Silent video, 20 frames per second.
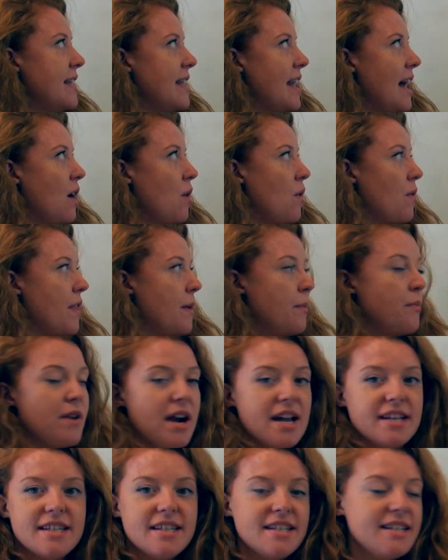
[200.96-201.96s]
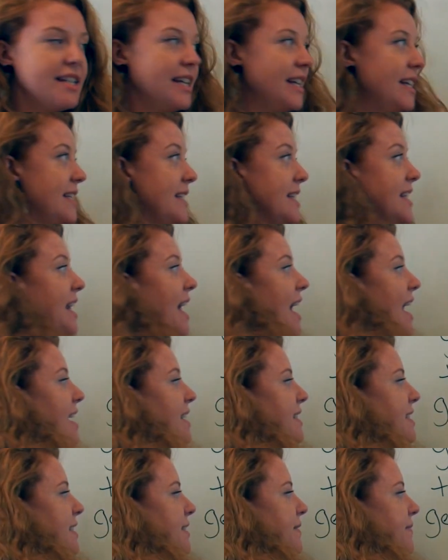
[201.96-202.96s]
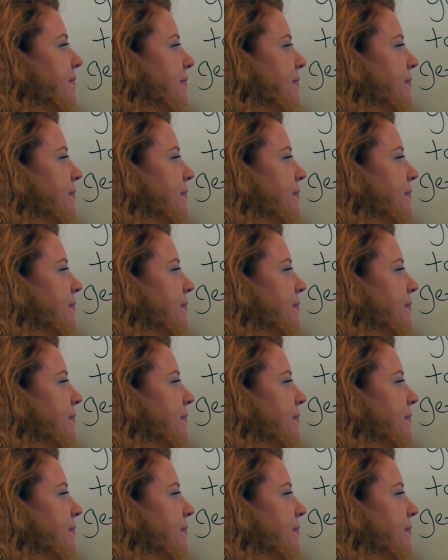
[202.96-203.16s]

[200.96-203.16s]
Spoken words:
Now the present is get,